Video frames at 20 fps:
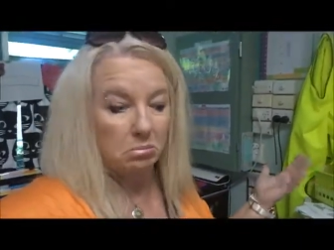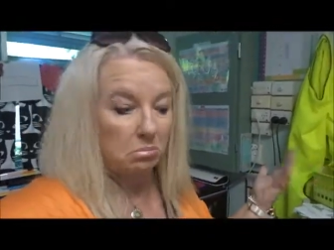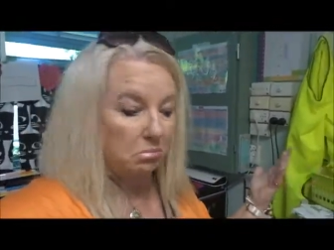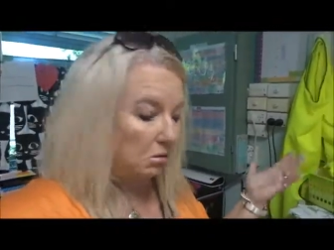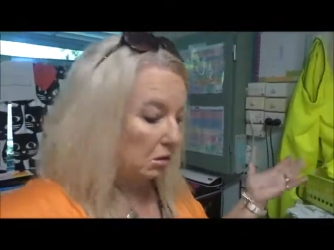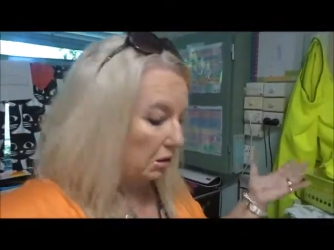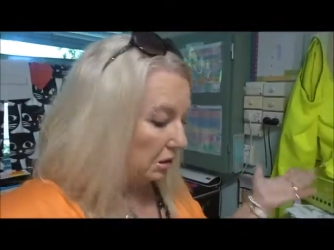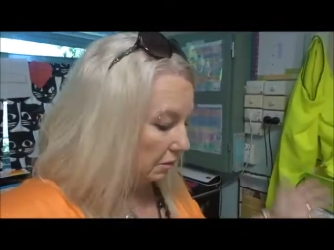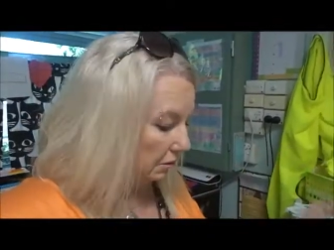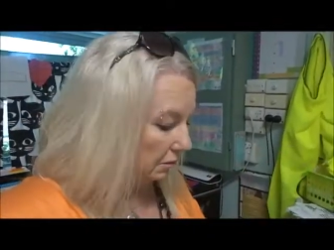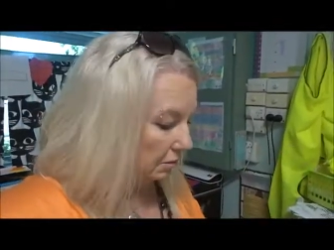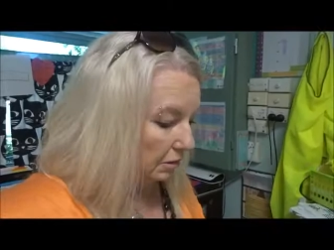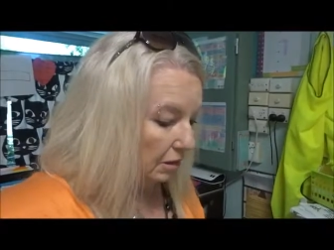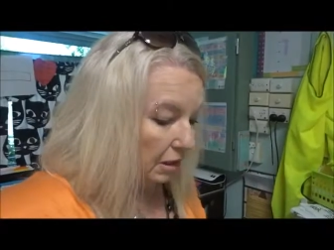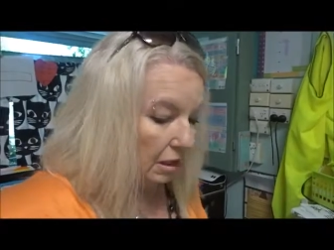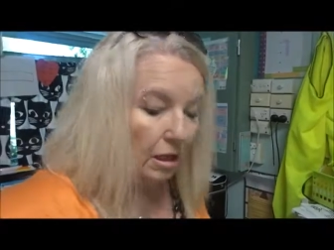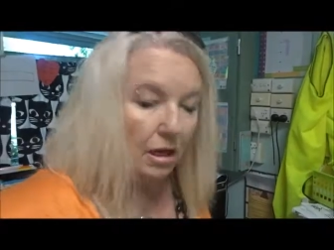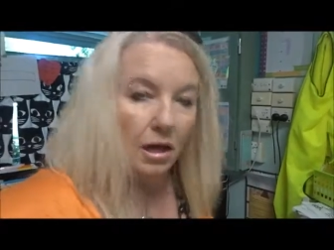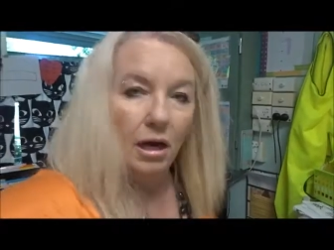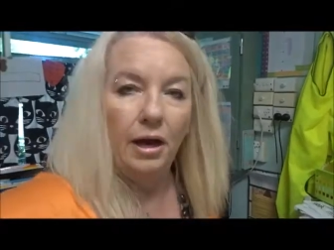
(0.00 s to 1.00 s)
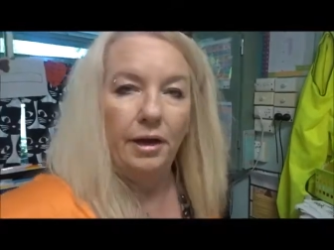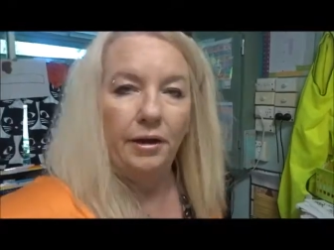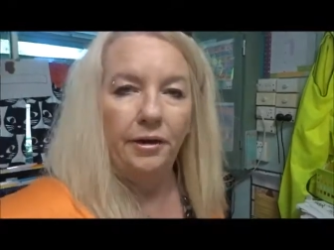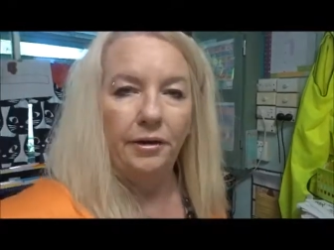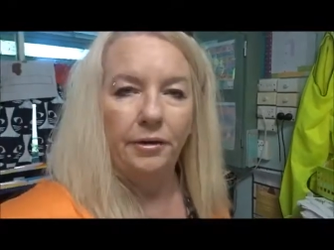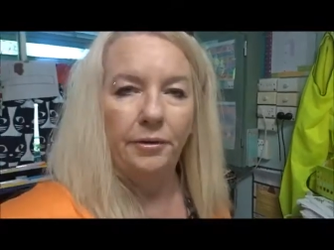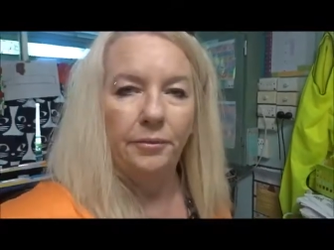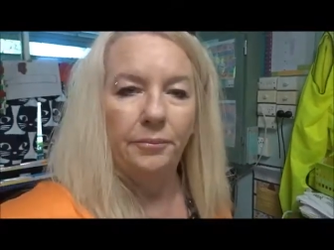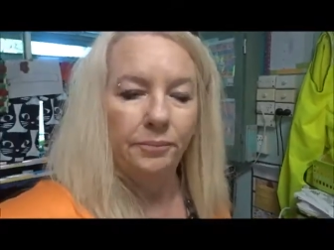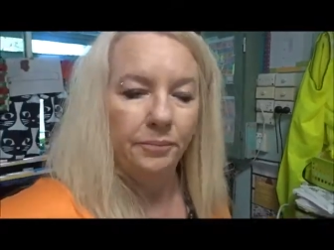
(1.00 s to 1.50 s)
Me, I don't
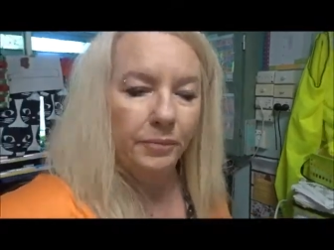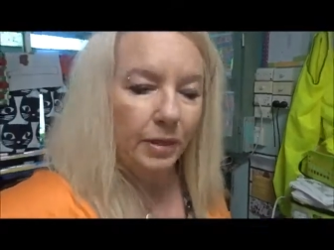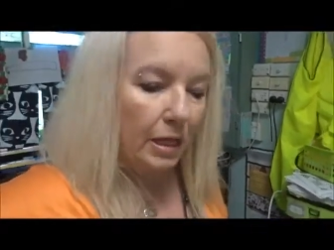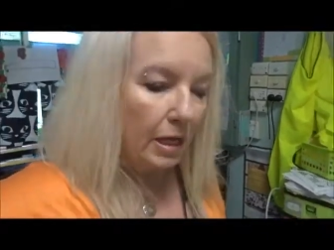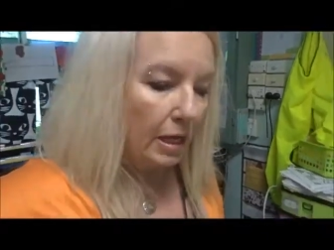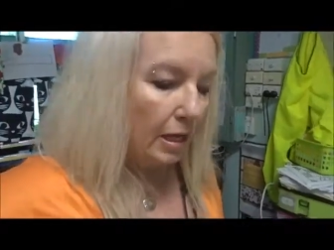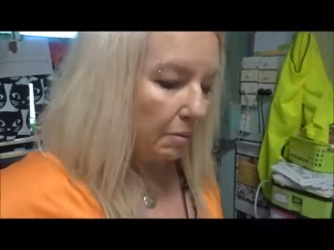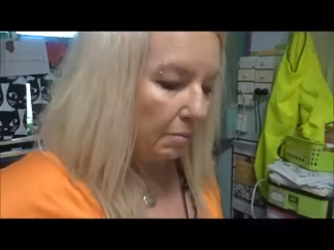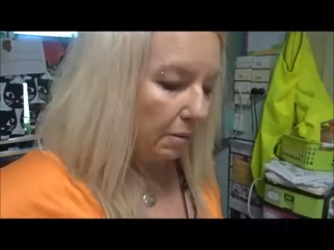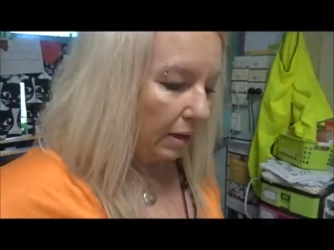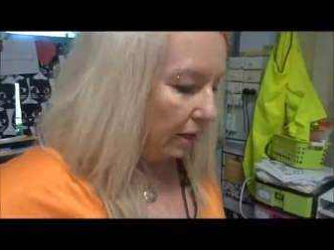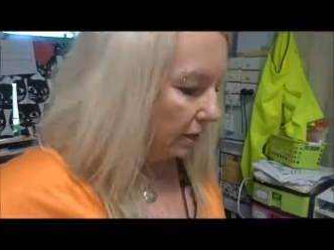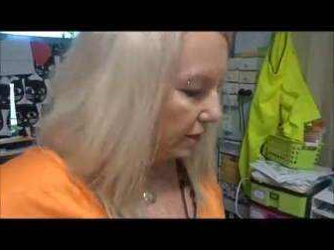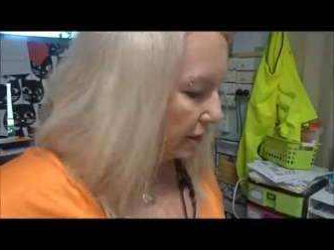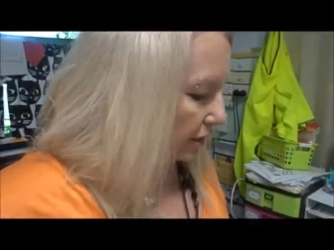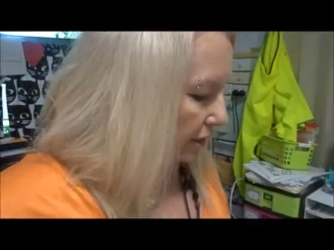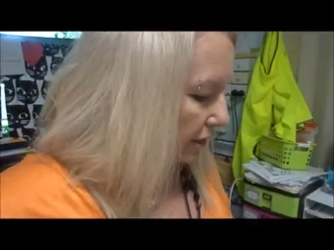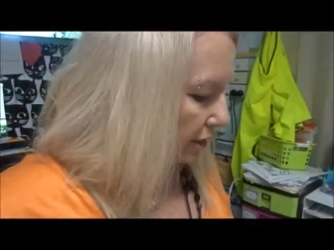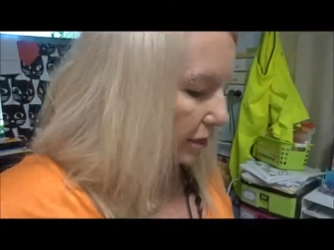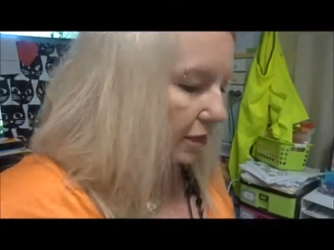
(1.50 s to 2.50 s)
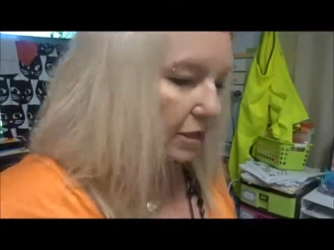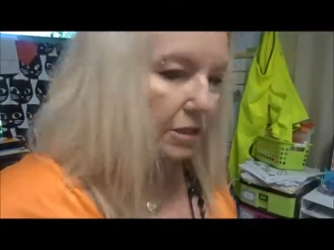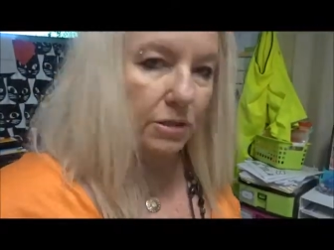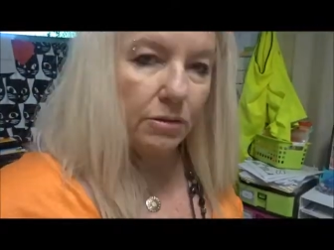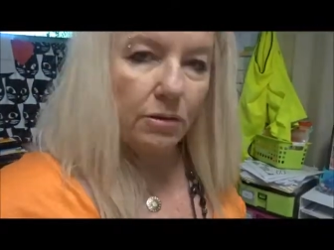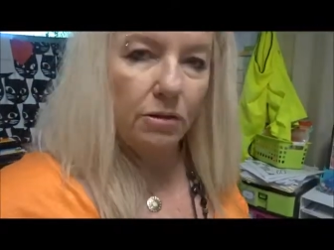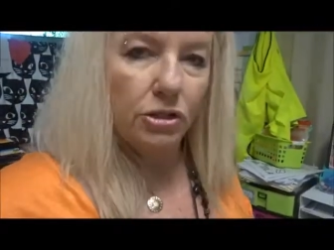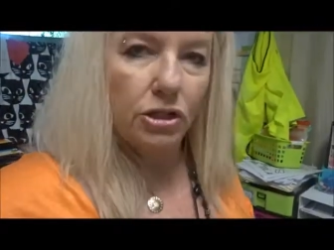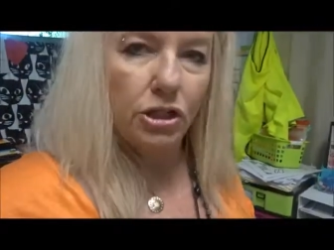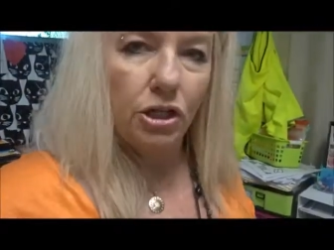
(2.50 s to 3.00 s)
know. But,
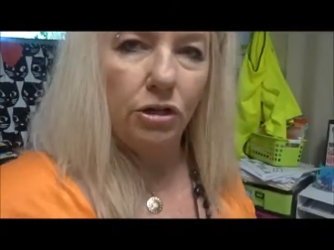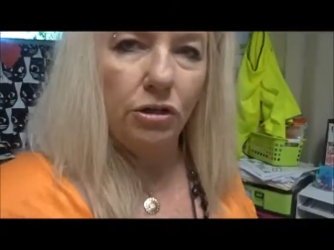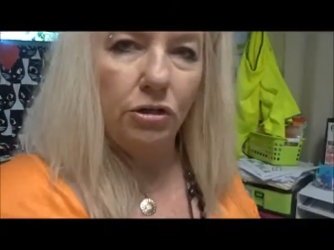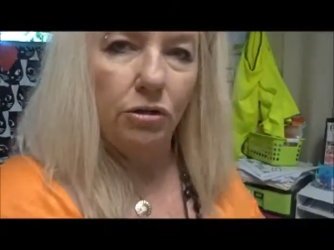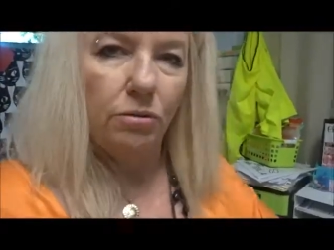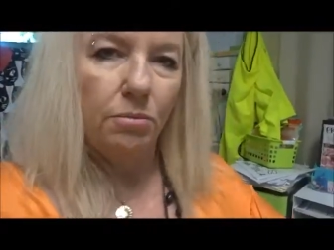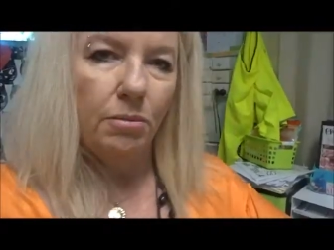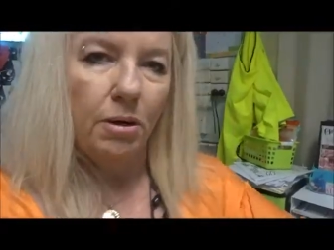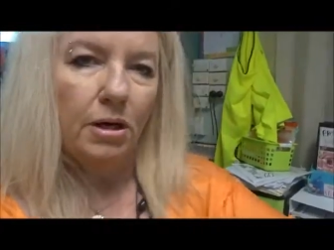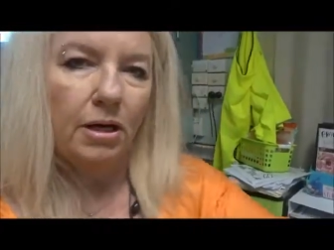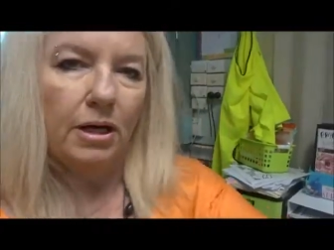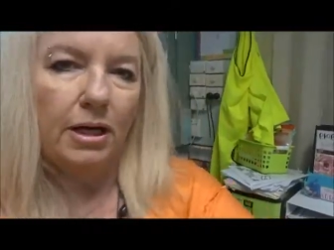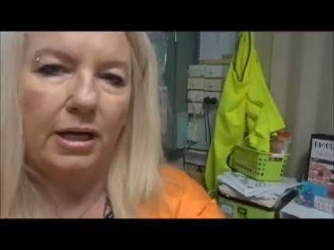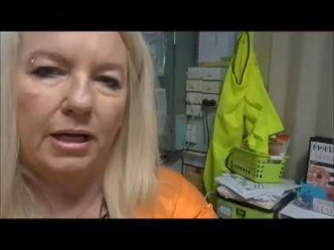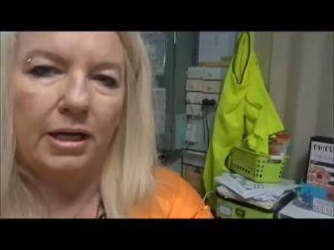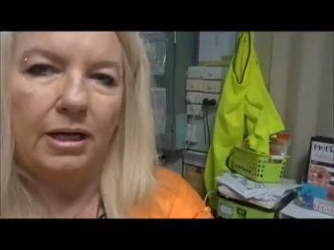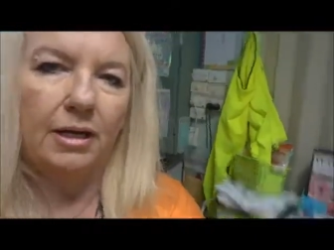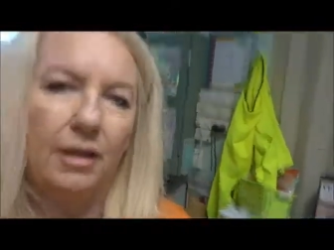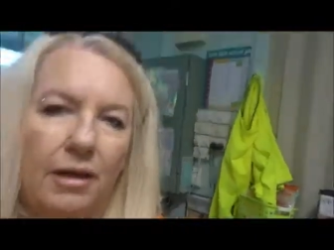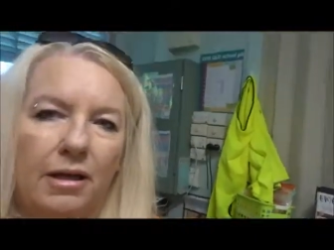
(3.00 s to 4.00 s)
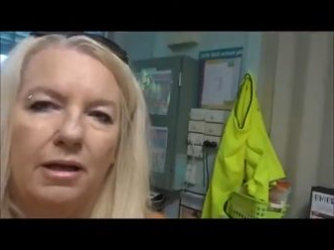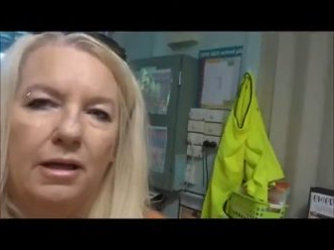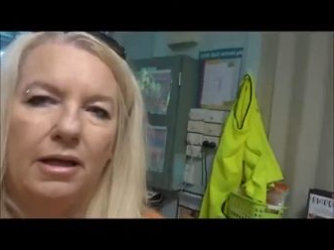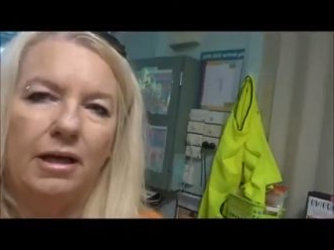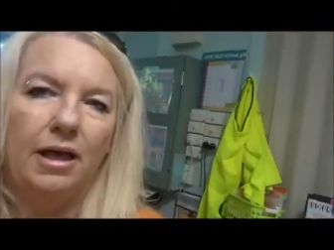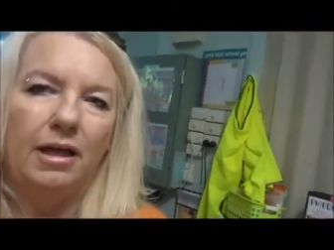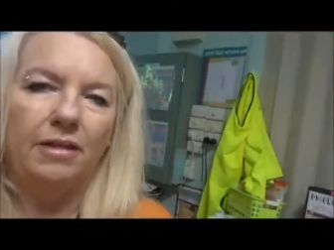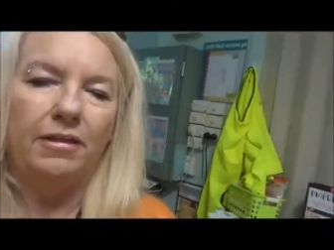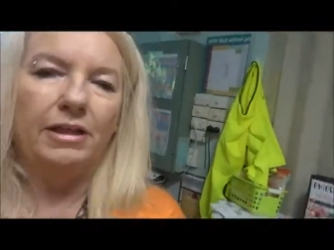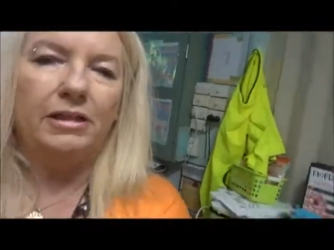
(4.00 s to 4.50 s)
so I'll show you my
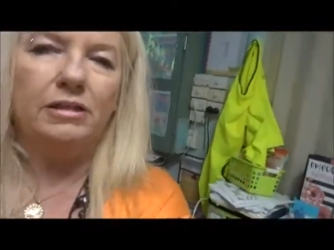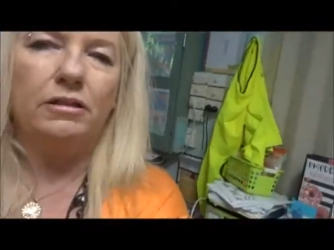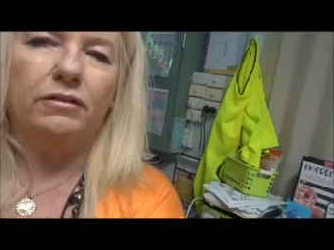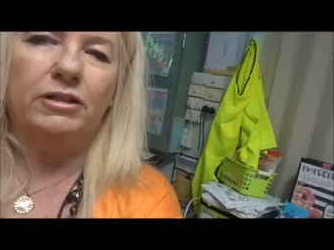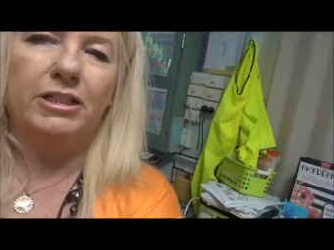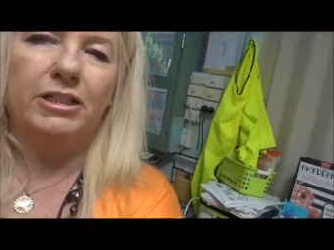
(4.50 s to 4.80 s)
things for